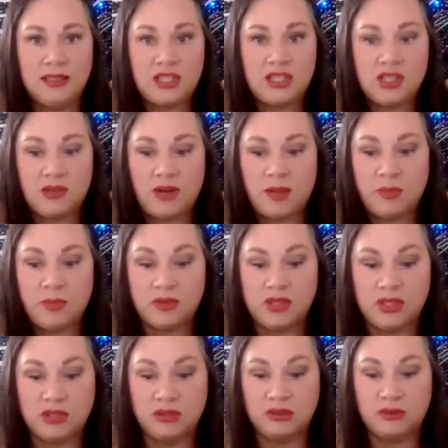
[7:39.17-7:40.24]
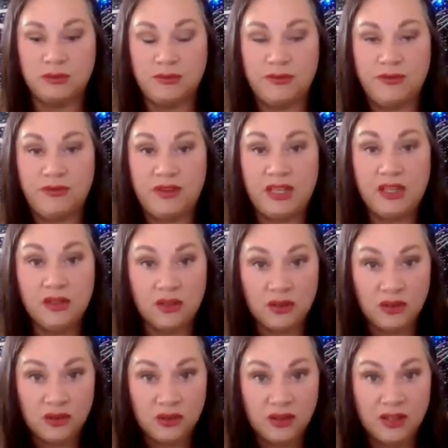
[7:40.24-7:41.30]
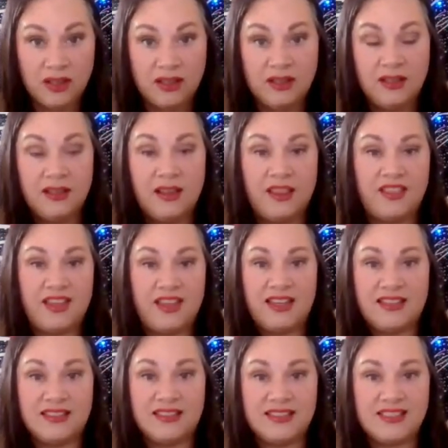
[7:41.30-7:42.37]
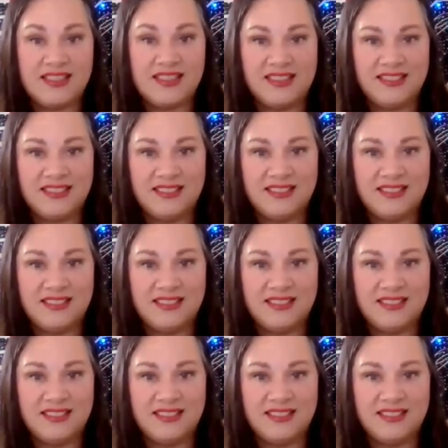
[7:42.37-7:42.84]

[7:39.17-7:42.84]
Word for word: that you're able to feel things,